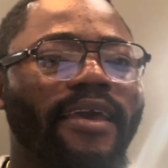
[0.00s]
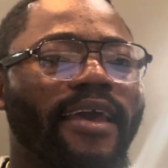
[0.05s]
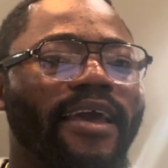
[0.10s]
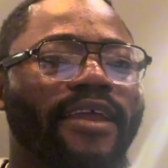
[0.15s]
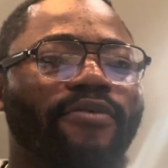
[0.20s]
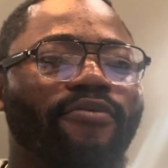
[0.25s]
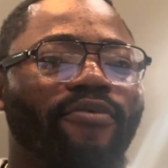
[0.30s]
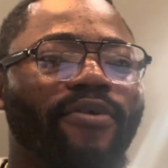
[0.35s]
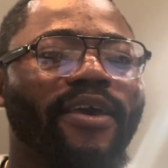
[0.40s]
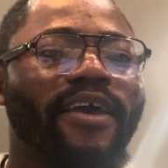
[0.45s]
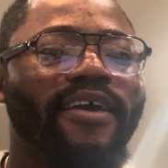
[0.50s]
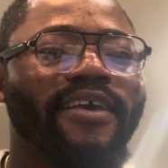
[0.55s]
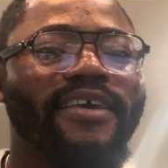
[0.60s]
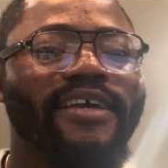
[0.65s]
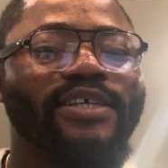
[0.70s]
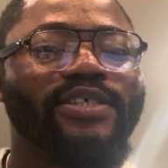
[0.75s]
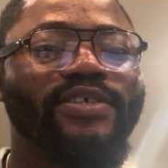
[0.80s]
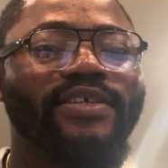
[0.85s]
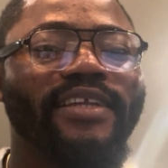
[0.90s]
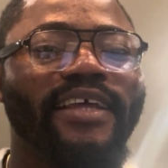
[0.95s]
And we are
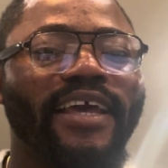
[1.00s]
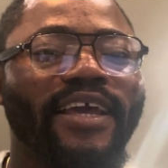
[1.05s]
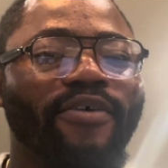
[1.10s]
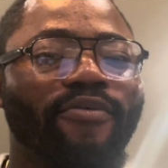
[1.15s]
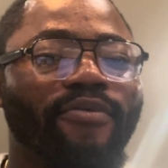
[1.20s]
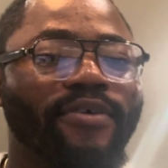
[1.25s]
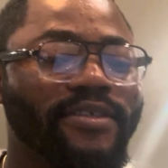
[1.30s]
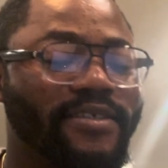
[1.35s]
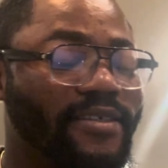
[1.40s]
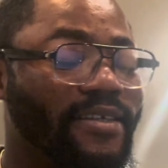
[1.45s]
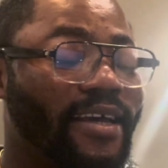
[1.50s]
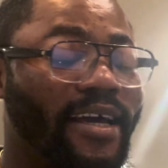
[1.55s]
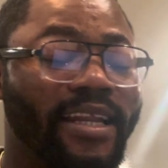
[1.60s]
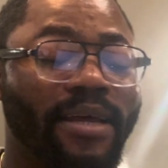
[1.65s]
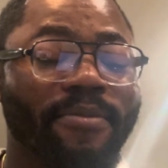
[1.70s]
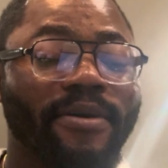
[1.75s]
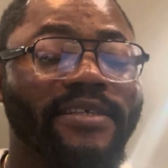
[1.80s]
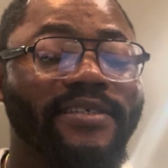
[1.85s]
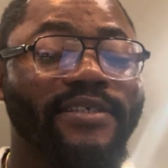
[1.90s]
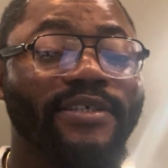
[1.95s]
here today with an
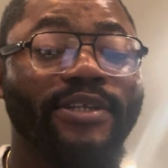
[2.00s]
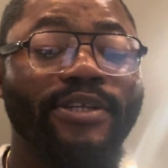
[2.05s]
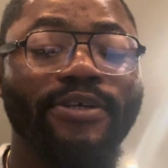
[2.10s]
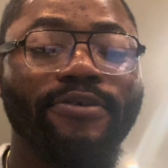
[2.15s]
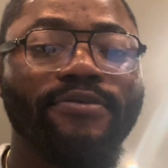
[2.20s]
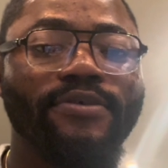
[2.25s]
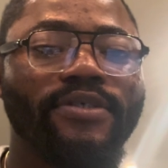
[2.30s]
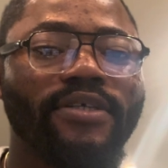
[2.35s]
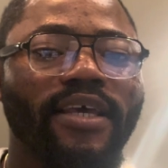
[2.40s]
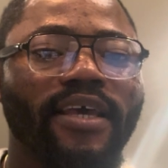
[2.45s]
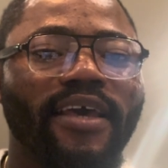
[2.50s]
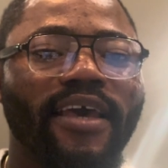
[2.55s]
amazing news.